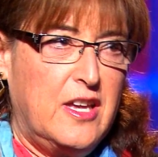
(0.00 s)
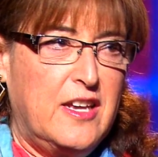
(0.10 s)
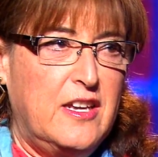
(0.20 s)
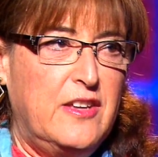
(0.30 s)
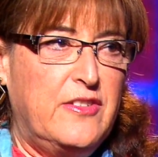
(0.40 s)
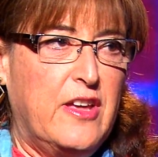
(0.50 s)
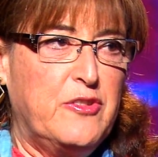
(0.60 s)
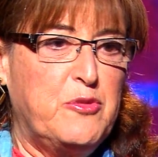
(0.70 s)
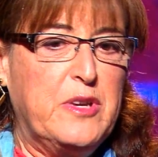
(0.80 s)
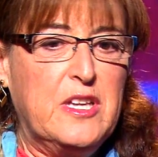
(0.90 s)
And he
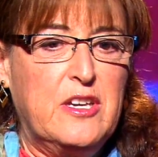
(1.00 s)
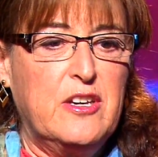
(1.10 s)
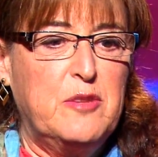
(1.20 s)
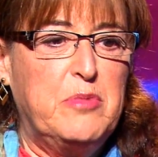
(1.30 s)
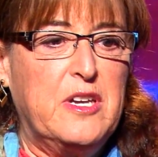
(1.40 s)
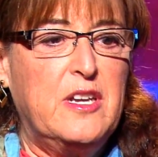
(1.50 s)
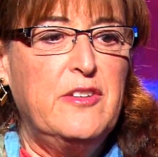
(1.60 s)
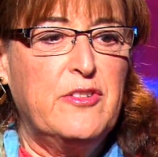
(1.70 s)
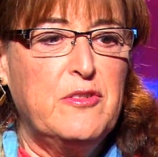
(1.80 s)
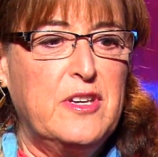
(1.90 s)
sounds really good, but
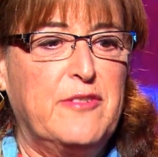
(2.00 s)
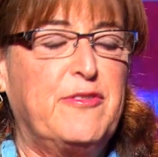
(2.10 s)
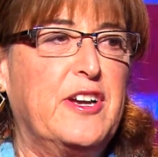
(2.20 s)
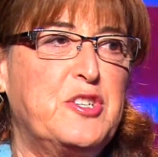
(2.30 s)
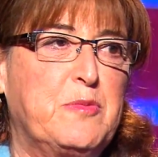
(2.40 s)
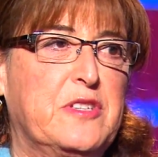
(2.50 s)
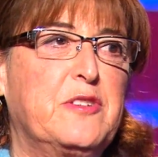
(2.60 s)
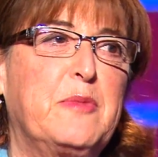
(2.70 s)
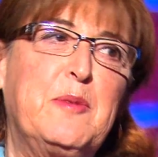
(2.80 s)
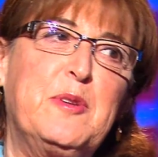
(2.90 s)
he's only a freshman, so
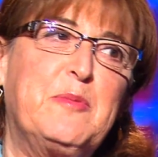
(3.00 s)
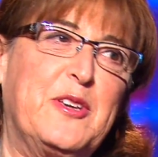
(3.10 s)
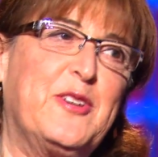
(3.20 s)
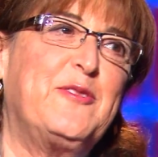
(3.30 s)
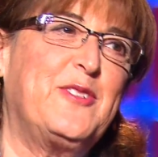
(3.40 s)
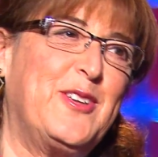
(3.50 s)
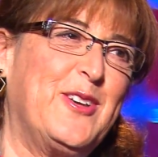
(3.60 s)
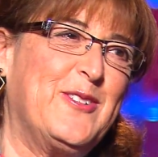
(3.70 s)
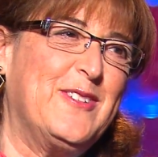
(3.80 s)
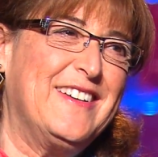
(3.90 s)
maybe he'll be good for you.